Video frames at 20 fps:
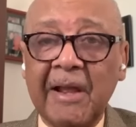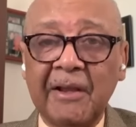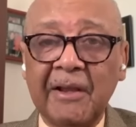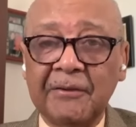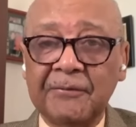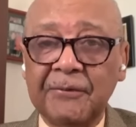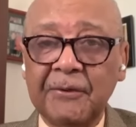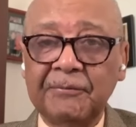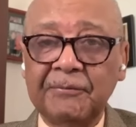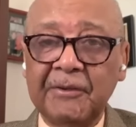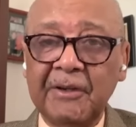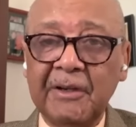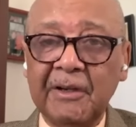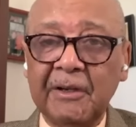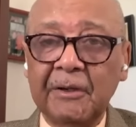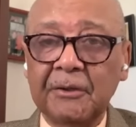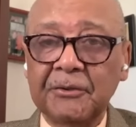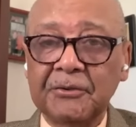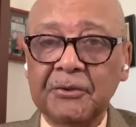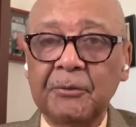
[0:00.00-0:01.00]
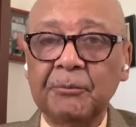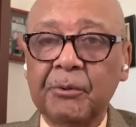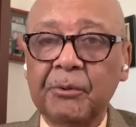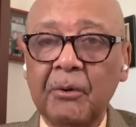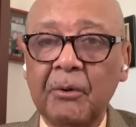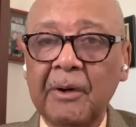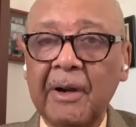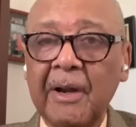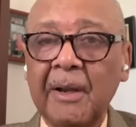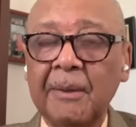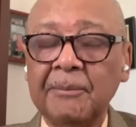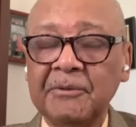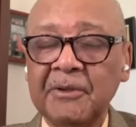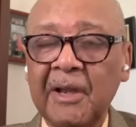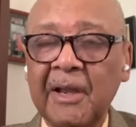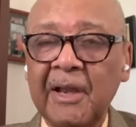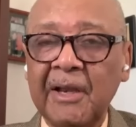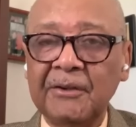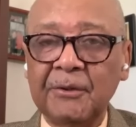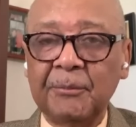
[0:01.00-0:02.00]
last 50 years on programs
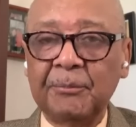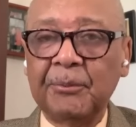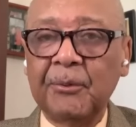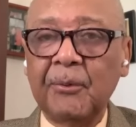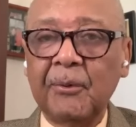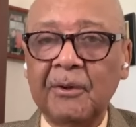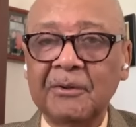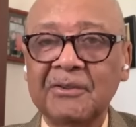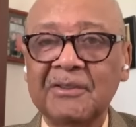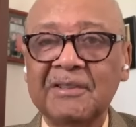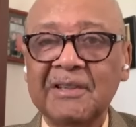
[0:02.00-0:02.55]
of aid to poor.